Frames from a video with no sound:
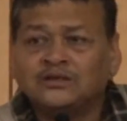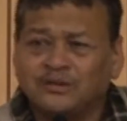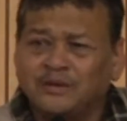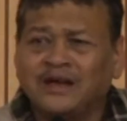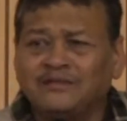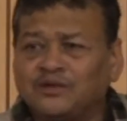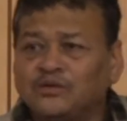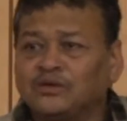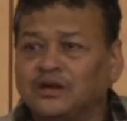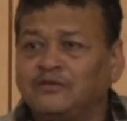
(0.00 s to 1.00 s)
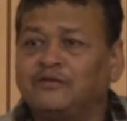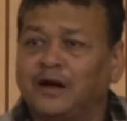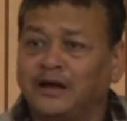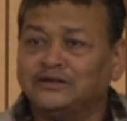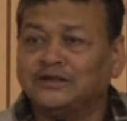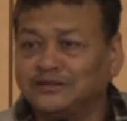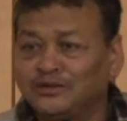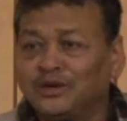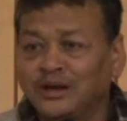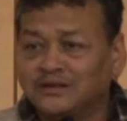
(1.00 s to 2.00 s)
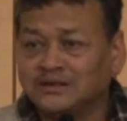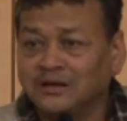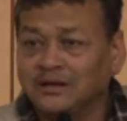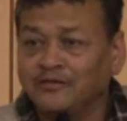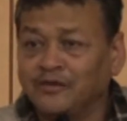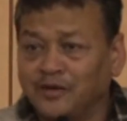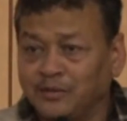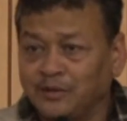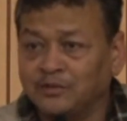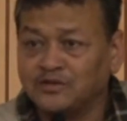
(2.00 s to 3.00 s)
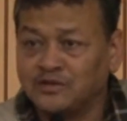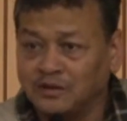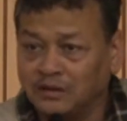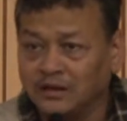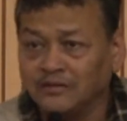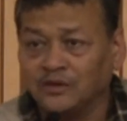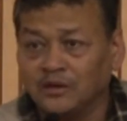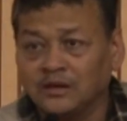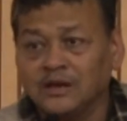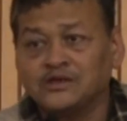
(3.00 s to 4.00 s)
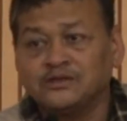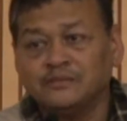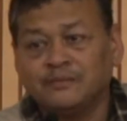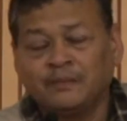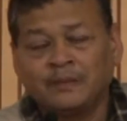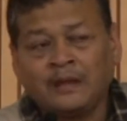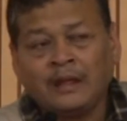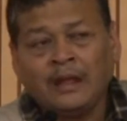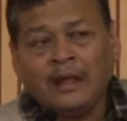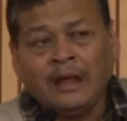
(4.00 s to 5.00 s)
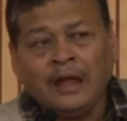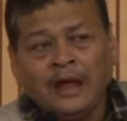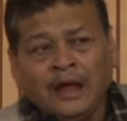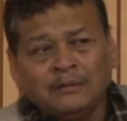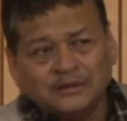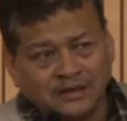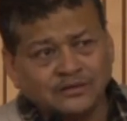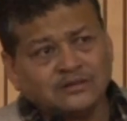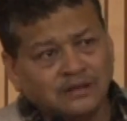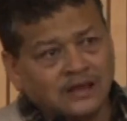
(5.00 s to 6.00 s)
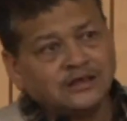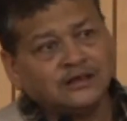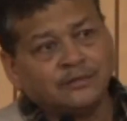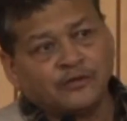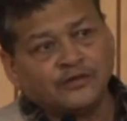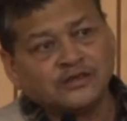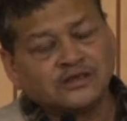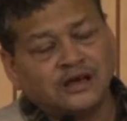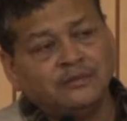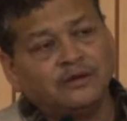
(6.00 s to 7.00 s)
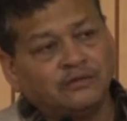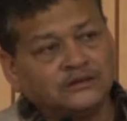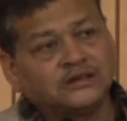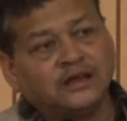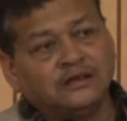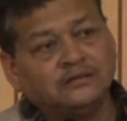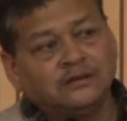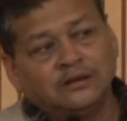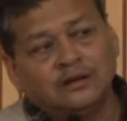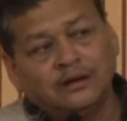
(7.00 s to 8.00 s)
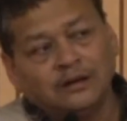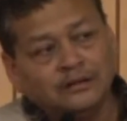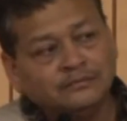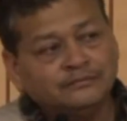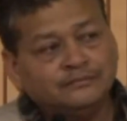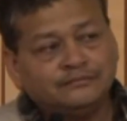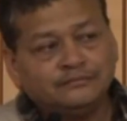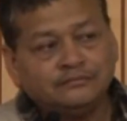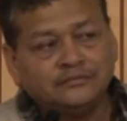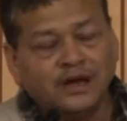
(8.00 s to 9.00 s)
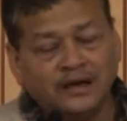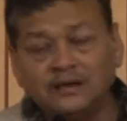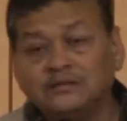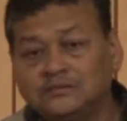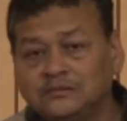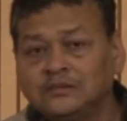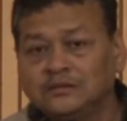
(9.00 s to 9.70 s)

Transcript: So it began with 2 or 3 friends, and today it's a 150 people strong kind of an organization. But that was largely the professional side, but once again, I didn't